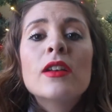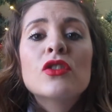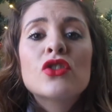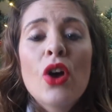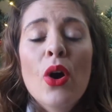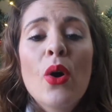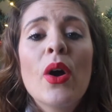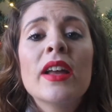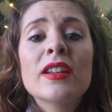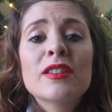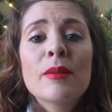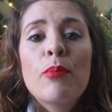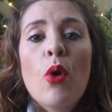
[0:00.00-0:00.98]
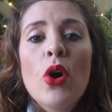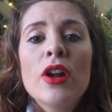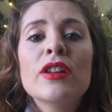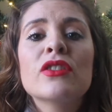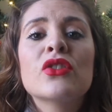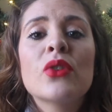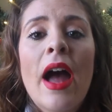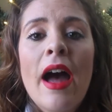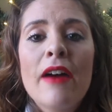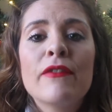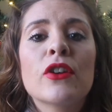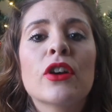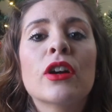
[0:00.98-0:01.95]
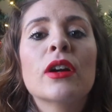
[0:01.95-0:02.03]
So it is important to
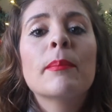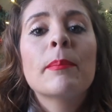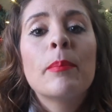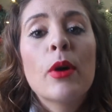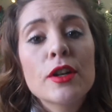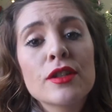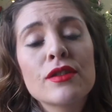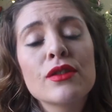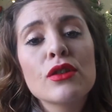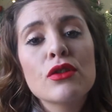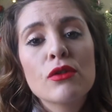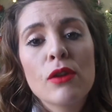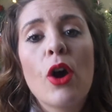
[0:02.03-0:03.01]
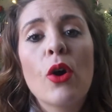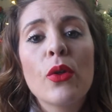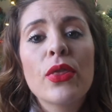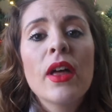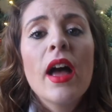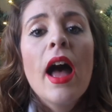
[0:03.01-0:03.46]
have your personal growth